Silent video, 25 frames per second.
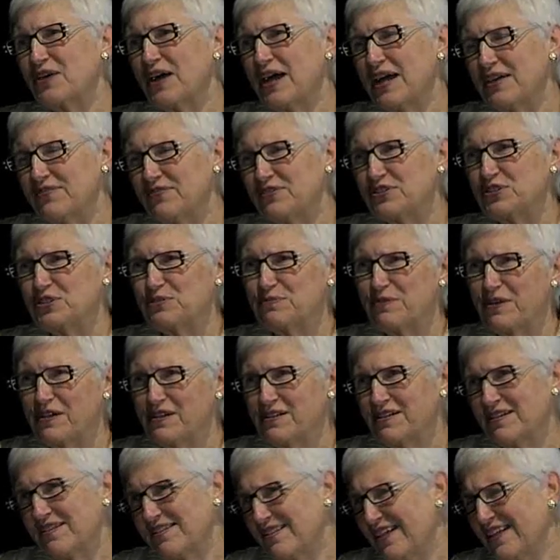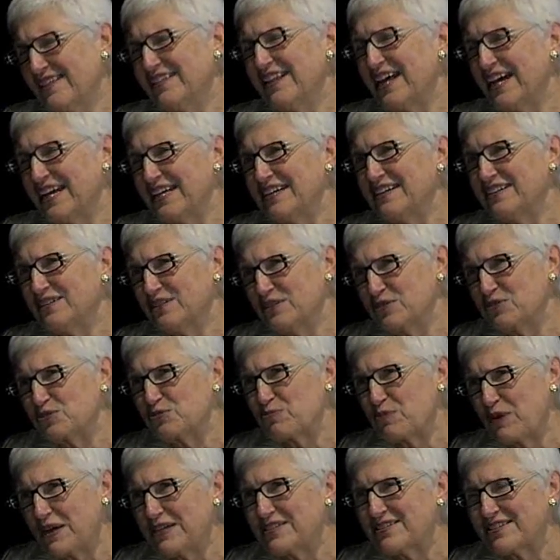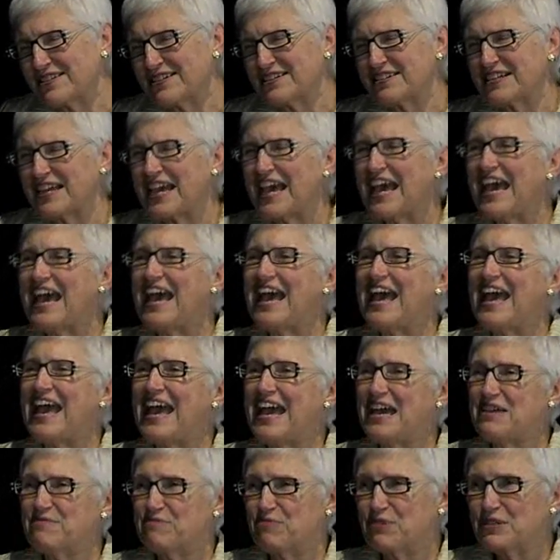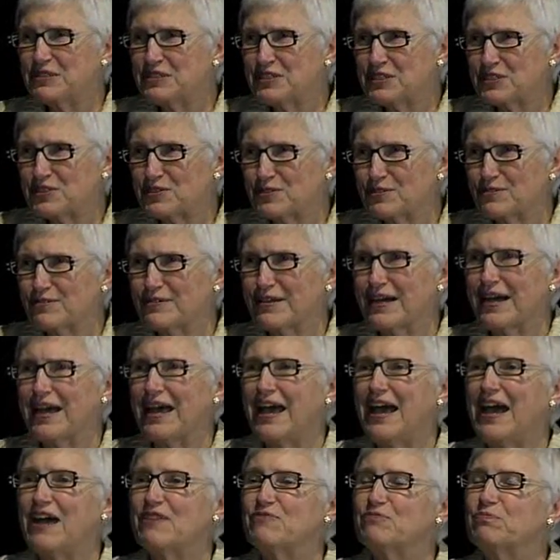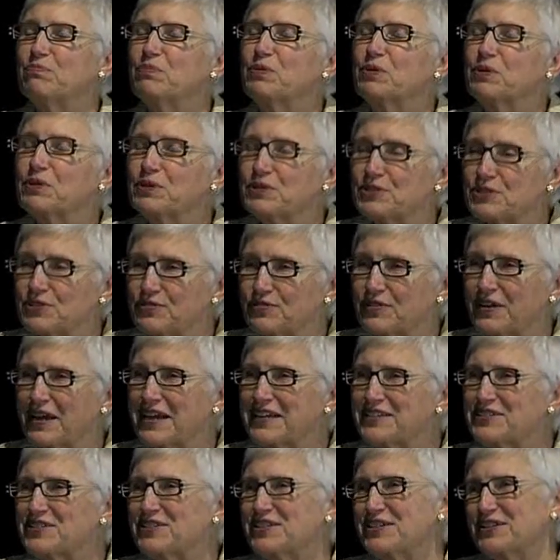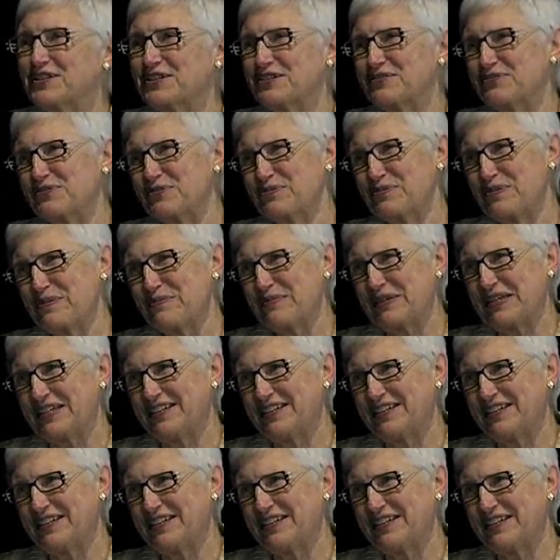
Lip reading: Haifa Jamal Al-Lail, who's president, and Princess Lula have pushed for engineering for women.